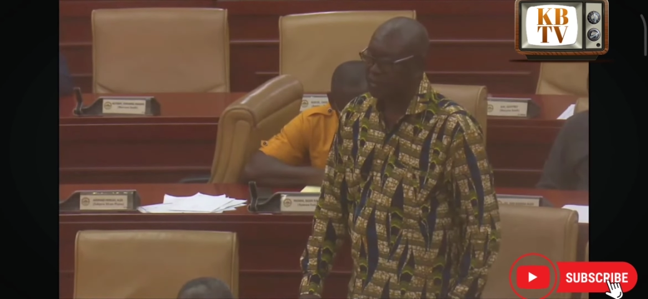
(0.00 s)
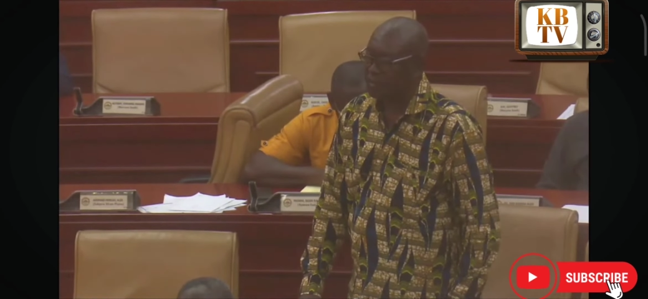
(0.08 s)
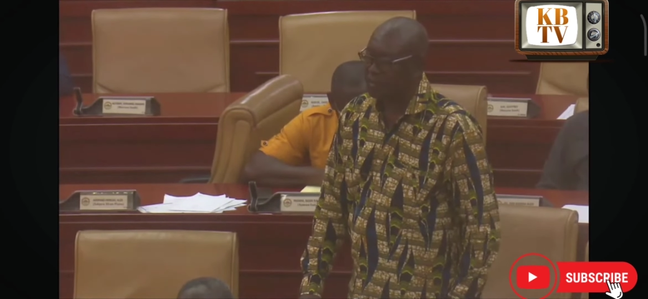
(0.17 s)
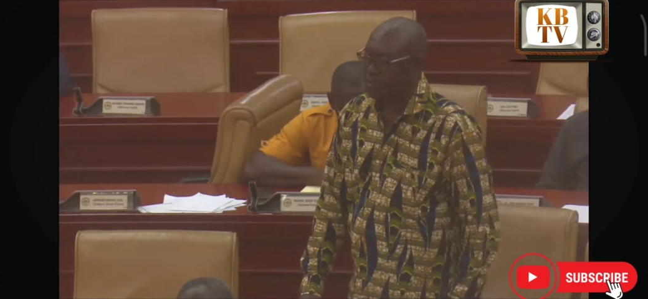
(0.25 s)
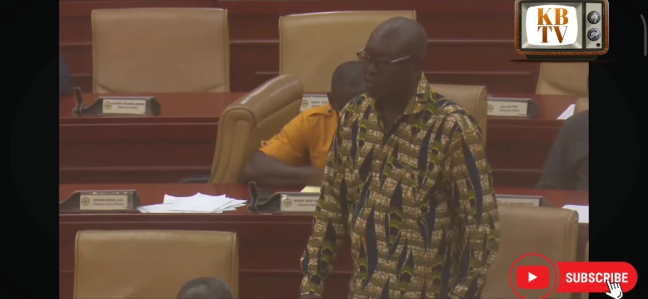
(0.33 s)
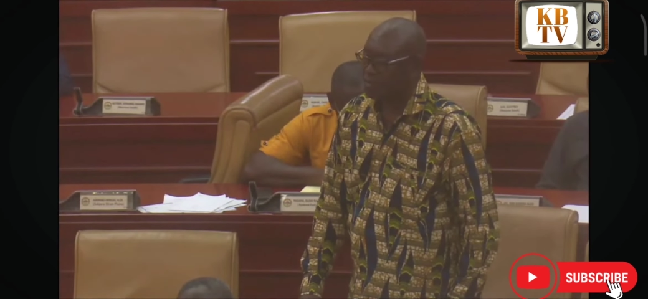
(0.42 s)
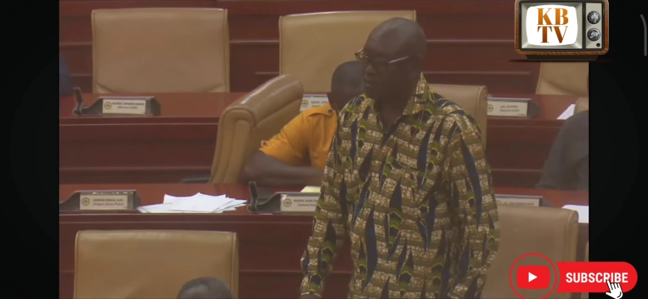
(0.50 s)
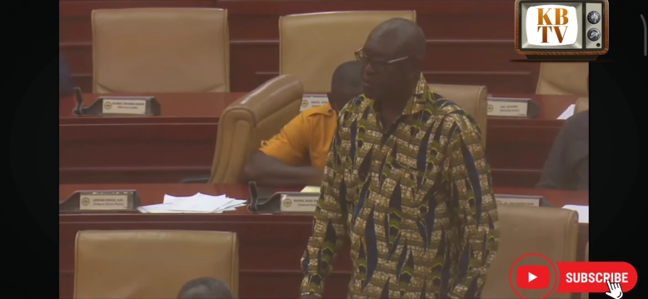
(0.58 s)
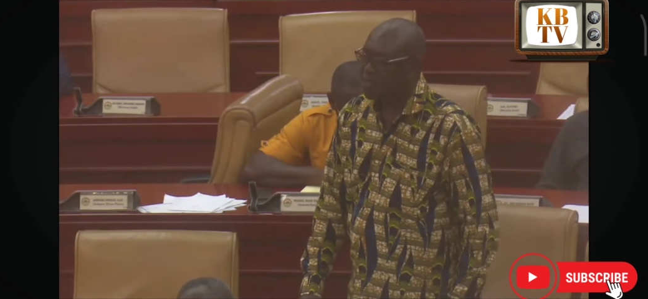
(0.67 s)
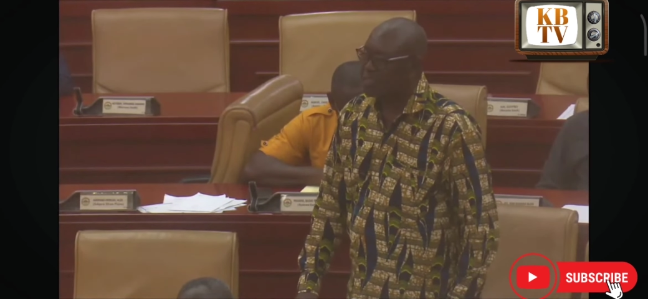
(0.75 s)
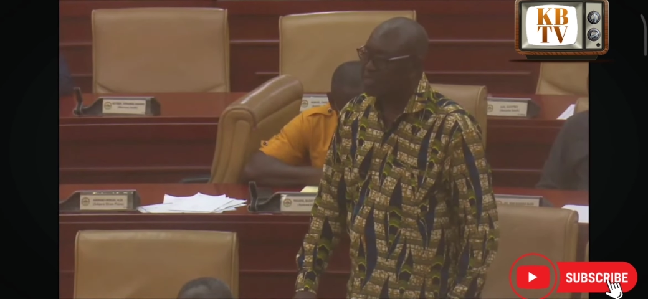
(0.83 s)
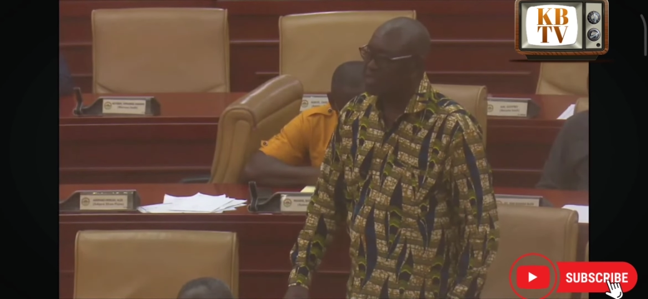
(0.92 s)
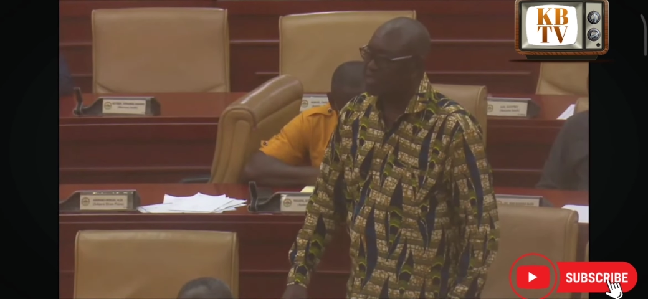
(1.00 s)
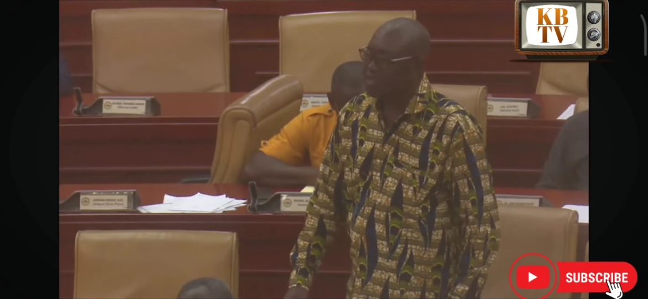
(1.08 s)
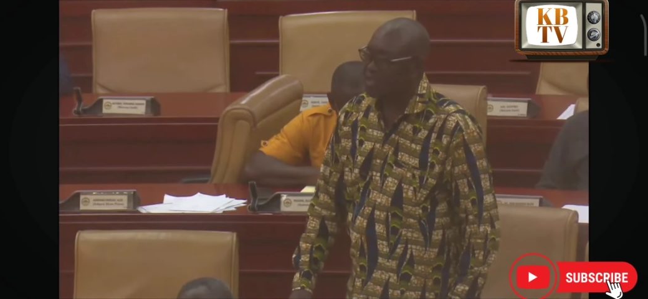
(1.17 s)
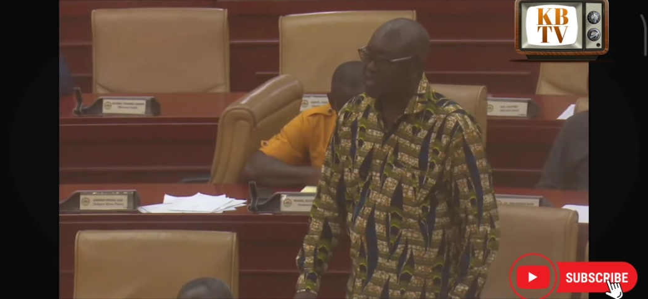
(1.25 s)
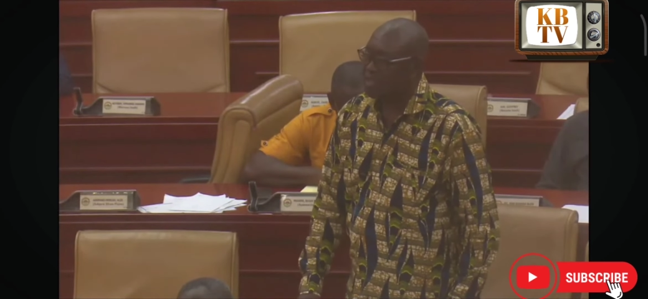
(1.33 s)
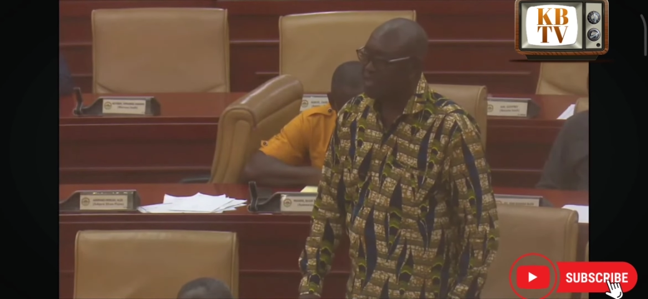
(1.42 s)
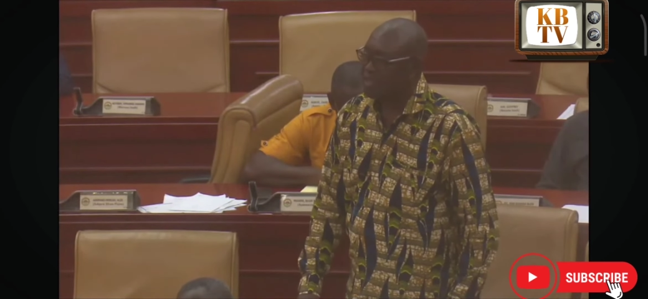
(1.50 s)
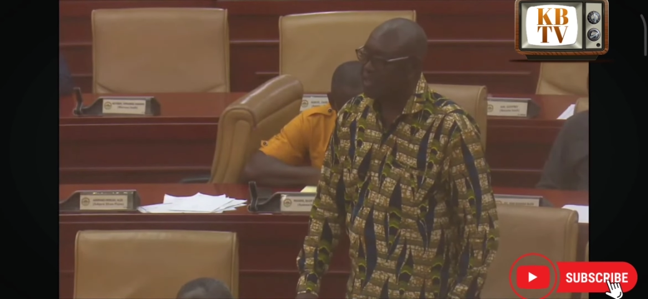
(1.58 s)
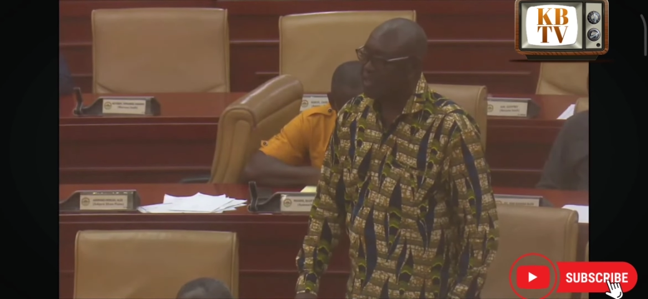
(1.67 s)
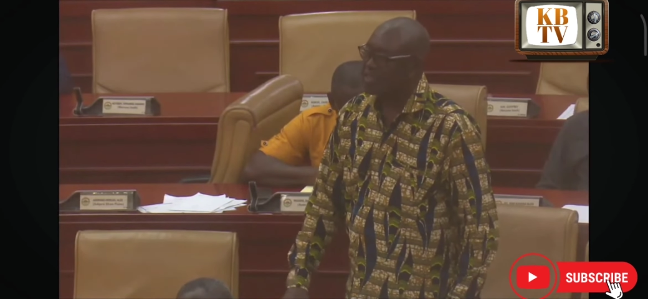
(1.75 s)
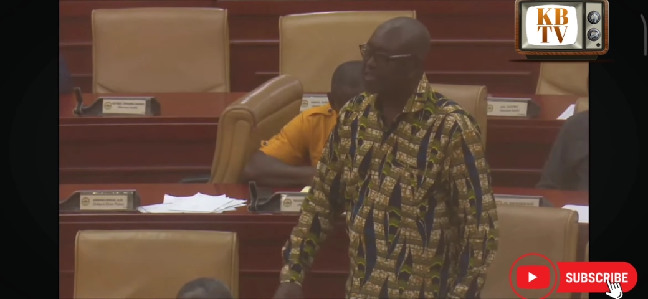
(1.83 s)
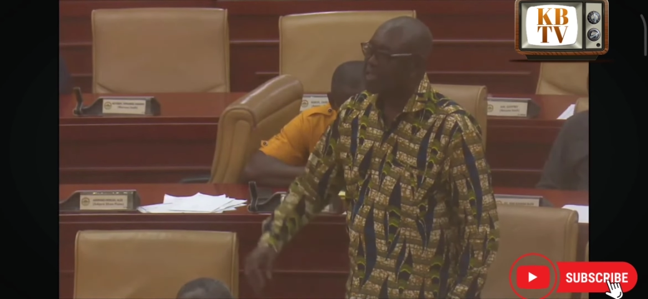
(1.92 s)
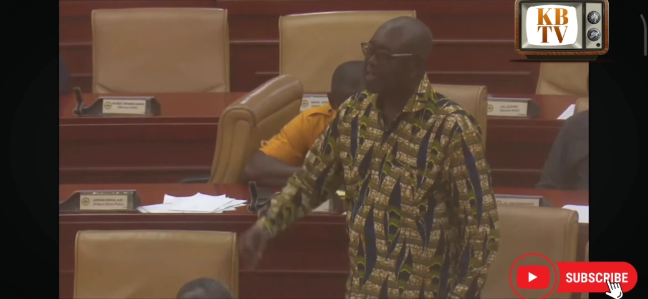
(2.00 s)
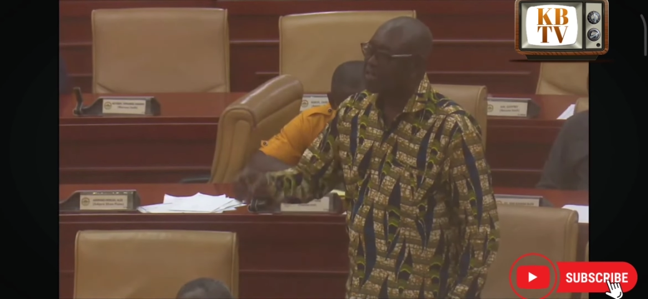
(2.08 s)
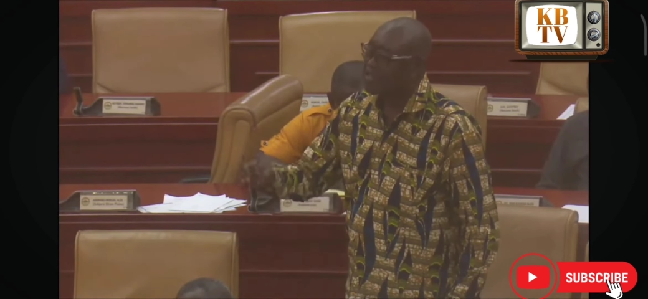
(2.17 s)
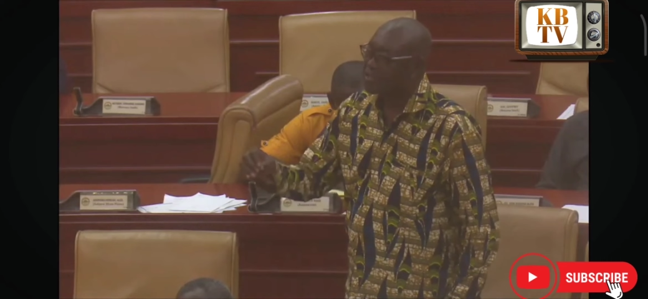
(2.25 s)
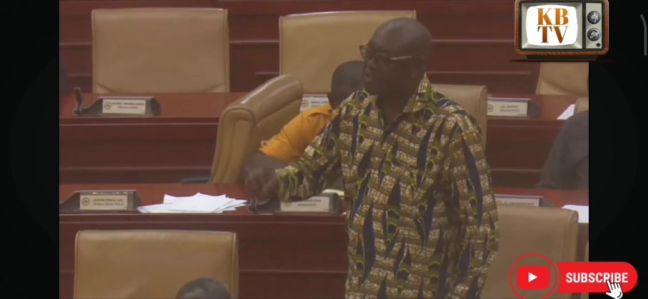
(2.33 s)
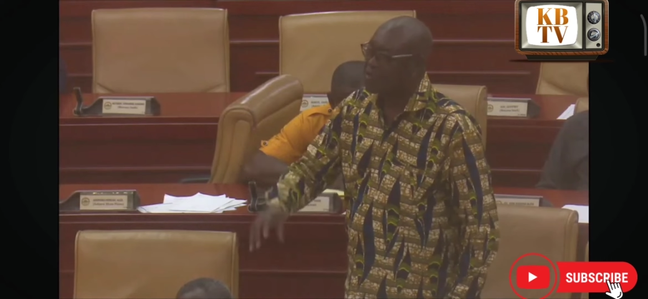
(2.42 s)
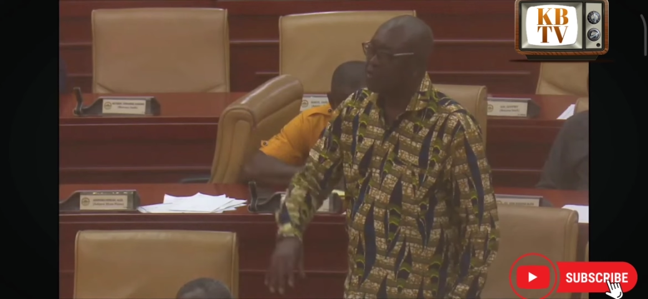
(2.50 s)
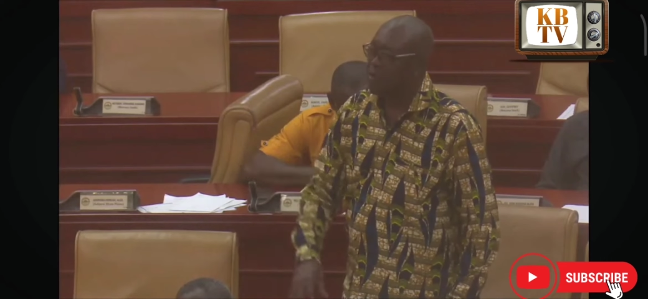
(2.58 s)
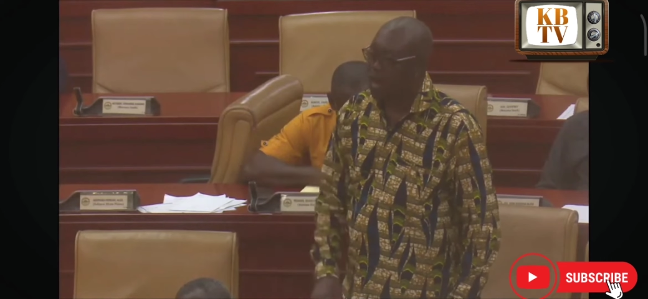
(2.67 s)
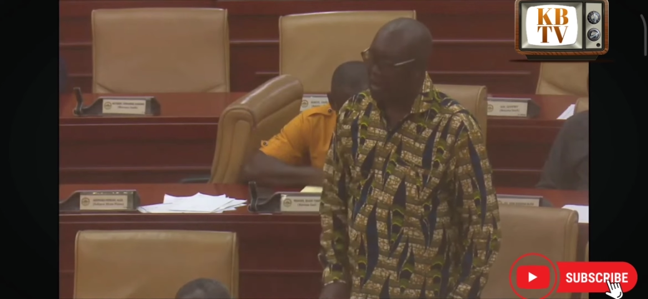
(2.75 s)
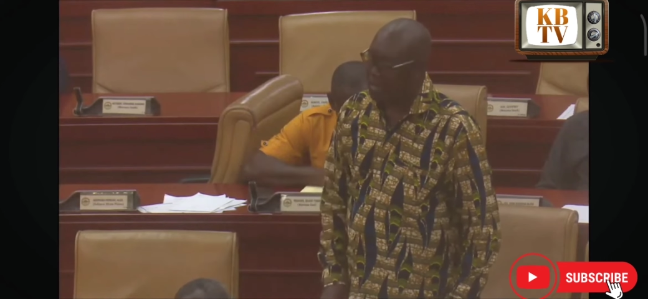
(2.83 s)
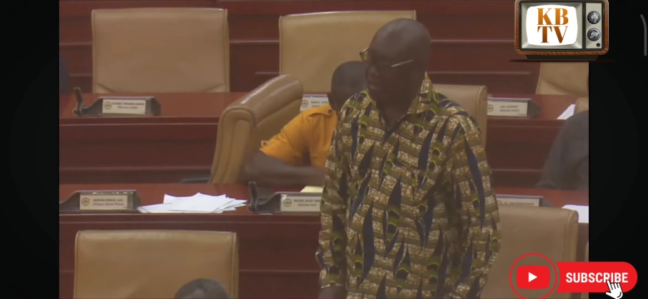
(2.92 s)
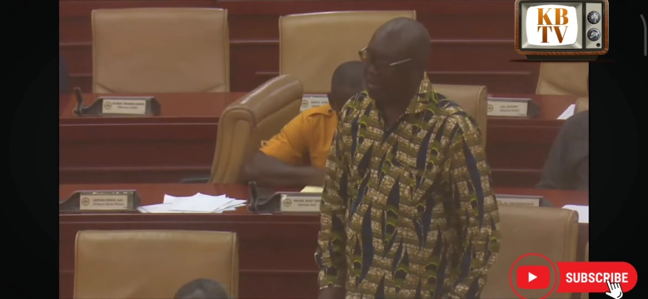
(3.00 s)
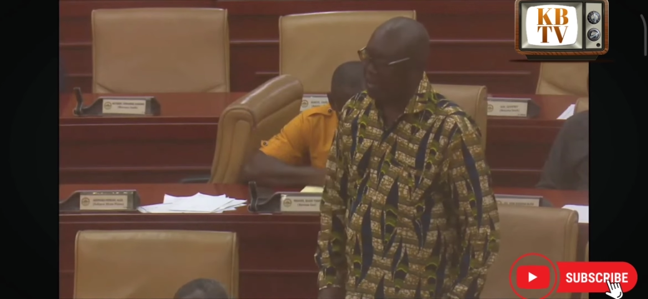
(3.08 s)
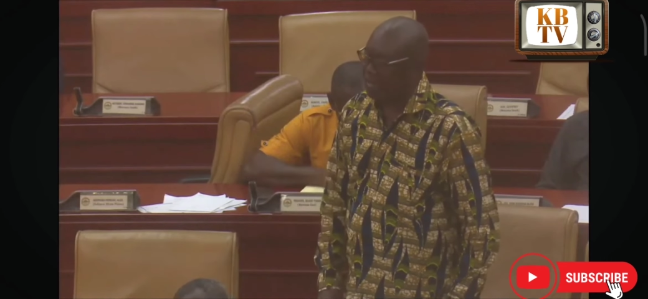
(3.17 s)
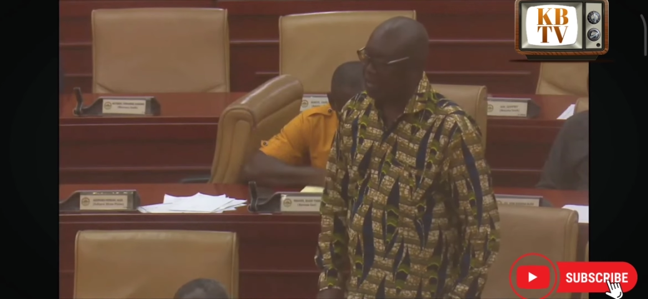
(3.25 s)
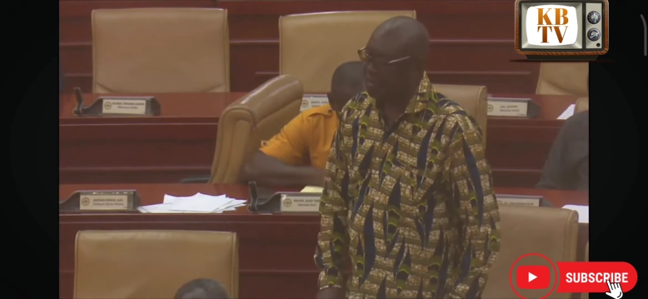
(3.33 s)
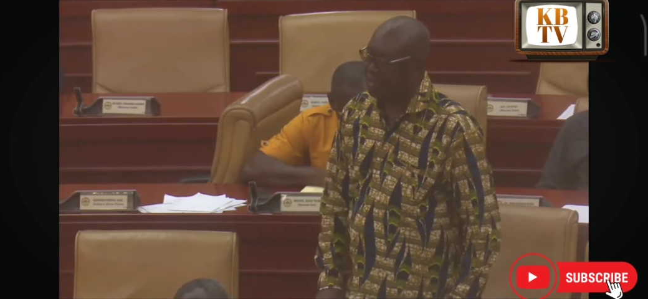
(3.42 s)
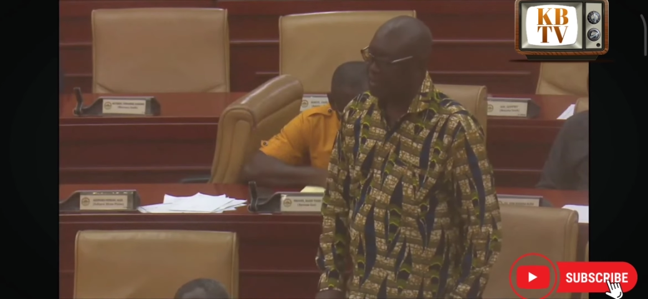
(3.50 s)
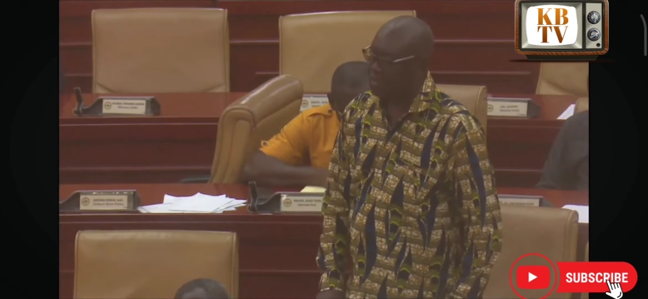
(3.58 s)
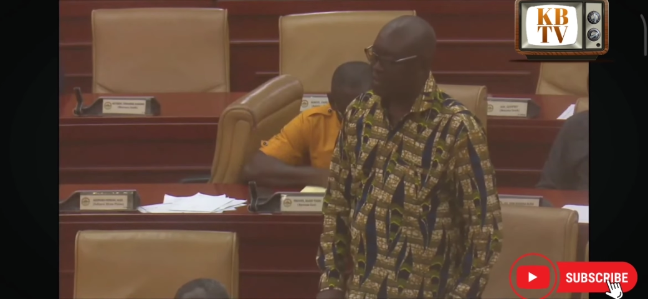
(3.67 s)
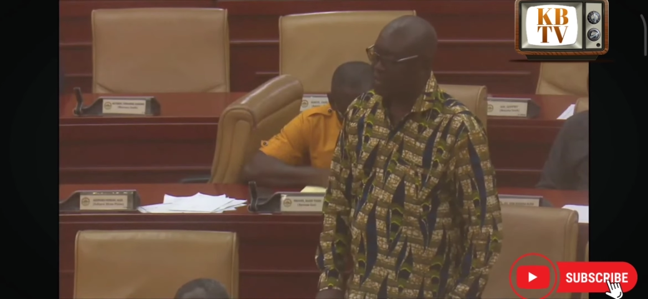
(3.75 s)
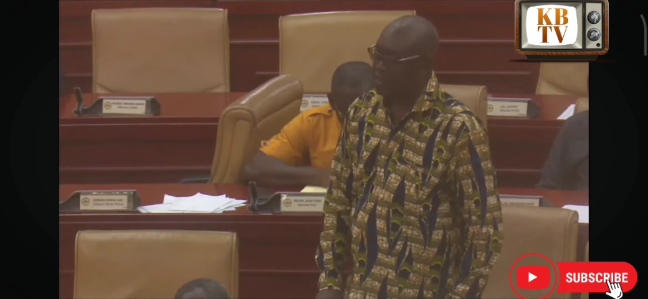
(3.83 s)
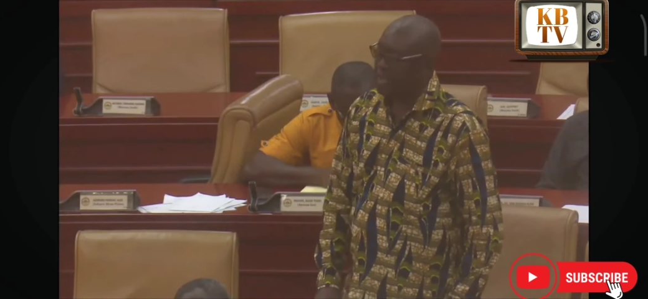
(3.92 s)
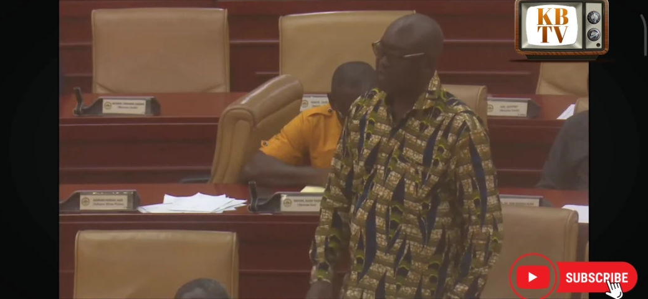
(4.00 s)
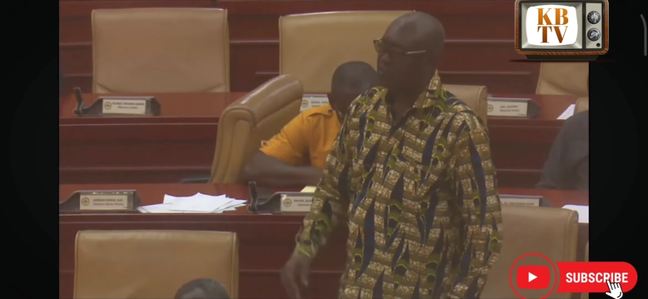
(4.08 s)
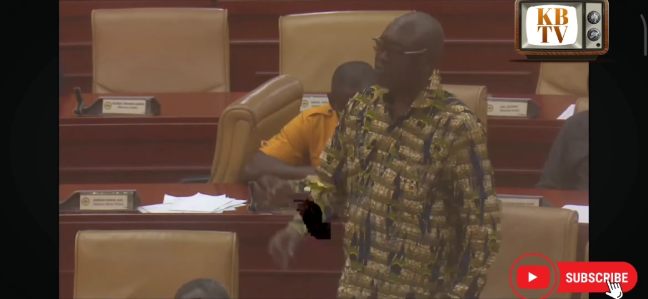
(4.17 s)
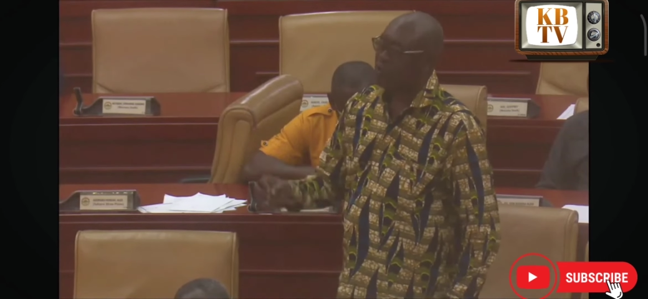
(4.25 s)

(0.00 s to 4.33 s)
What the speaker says: Nobody's mouth can be seen.